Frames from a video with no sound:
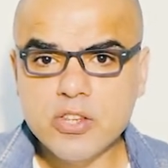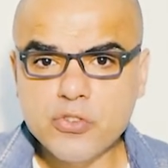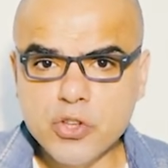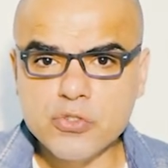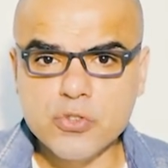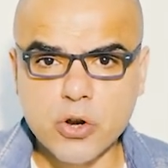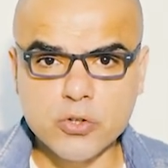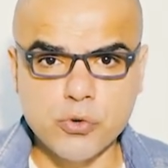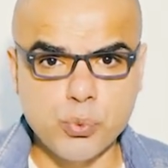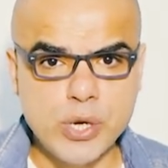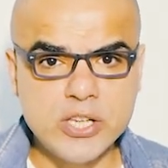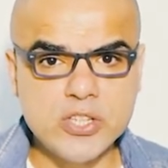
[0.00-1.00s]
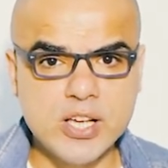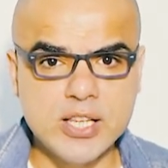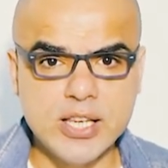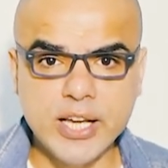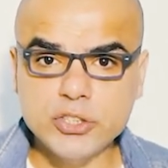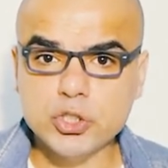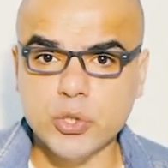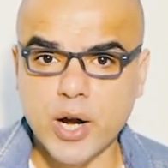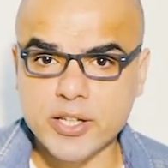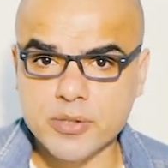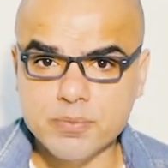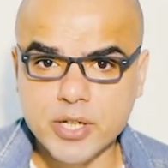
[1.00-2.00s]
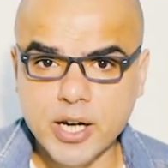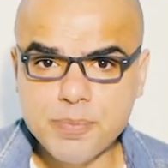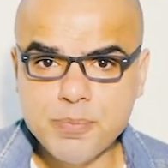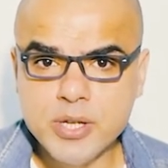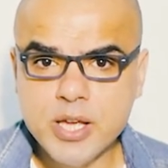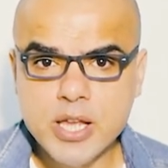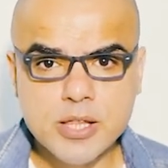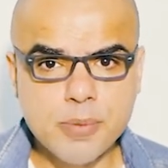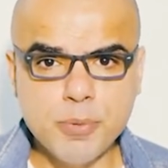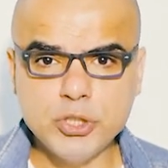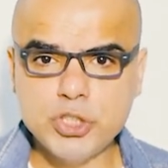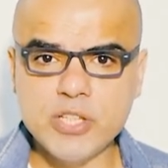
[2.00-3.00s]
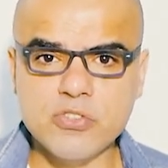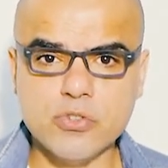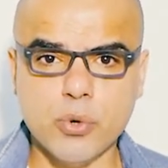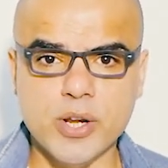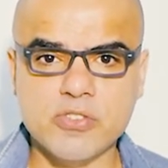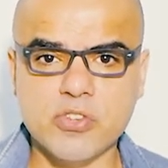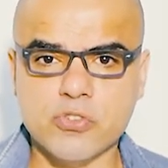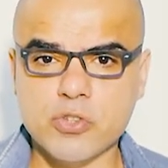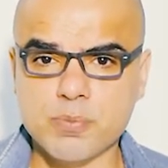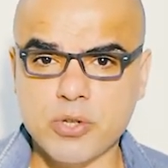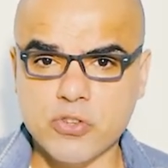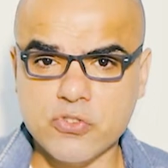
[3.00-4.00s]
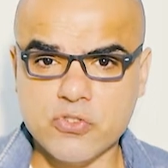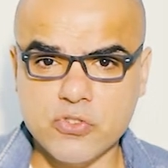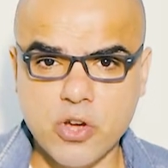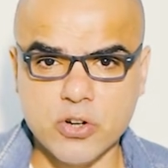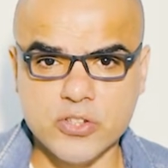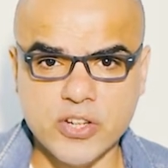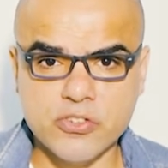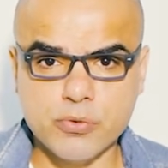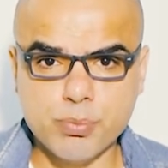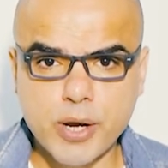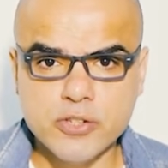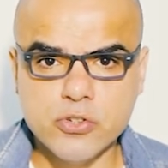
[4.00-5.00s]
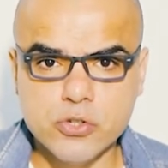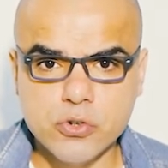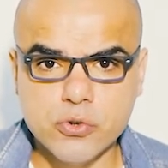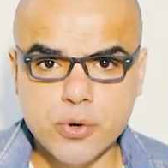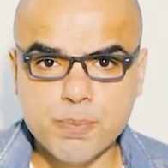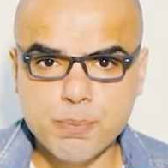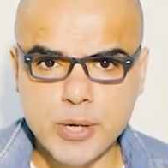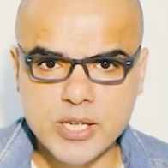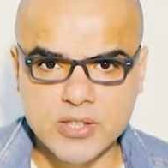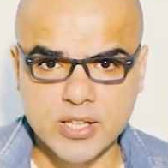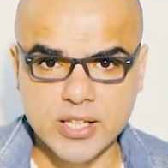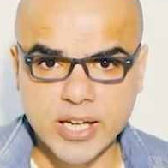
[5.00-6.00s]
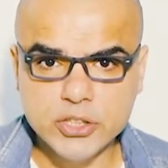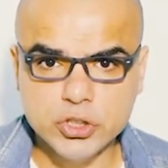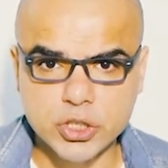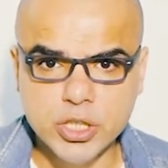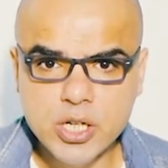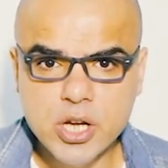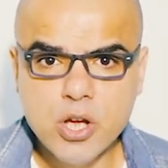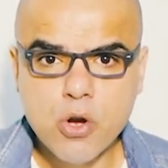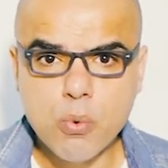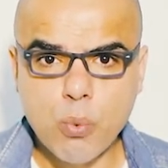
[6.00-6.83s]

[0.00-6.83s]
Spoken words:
This is not a retell lecture item type. The machine scoring system does not expect you to repeat the lecture.